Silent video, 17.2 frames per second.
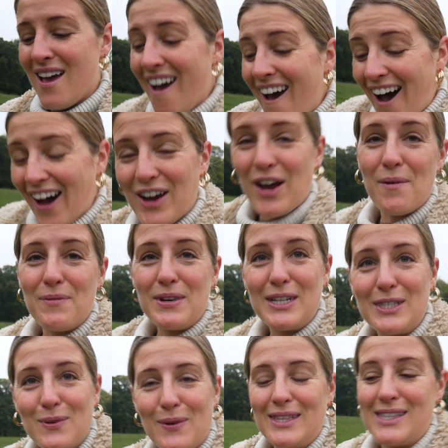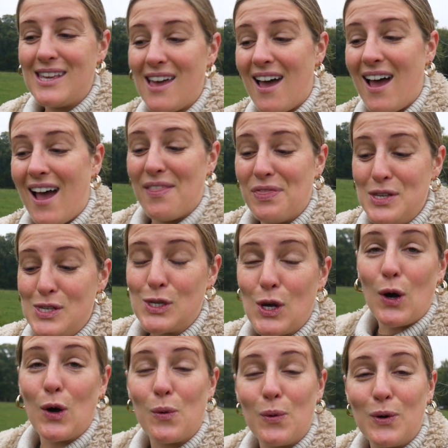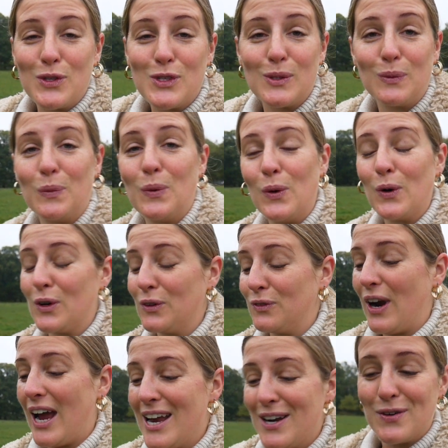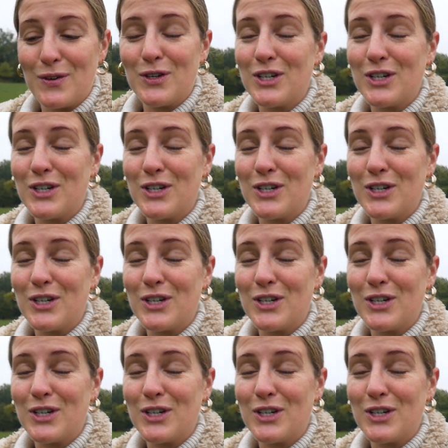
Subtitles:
are coming into winter and this dog wants to walk rain or